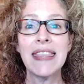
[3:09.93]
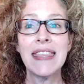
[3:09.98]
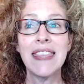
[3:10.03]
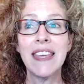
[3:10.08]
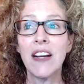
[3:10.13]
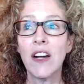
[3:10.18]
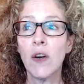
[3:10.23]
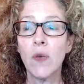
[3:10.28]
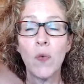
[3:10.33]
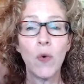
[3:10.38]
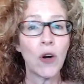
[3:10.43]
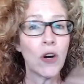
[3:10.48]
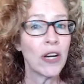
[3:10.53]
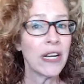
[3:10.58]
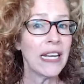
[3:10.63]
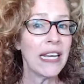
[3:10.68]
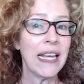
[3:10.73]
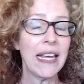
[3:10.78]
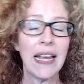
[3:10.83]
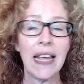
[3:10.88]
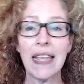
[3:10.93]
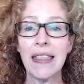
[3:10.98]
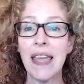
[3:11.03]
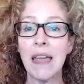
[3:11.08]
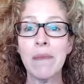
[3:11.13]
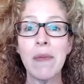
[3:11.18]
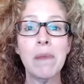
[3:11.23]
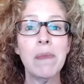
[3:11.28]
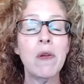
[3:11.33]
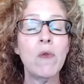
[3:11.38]

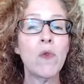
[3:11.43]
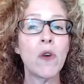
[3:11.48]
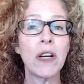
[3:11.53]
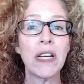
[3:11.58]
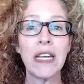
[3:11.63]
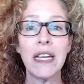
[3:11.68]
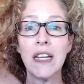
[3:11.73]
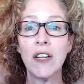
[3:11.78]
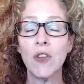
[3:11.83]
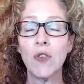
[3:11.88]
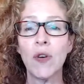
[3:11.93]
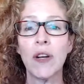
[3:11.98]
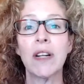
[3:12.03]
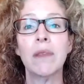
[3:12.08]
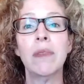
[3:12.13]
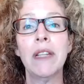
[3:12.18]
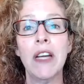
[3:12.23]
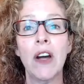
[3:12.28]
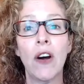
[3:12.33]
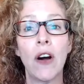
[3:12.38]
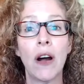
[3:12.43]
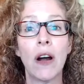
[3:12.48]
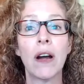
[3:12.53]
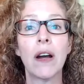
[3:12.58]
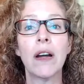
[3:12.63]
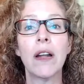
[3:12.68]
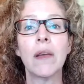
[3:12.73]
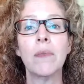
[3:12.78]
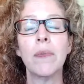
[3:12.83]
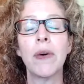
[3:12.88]
They may be working incredibly hard,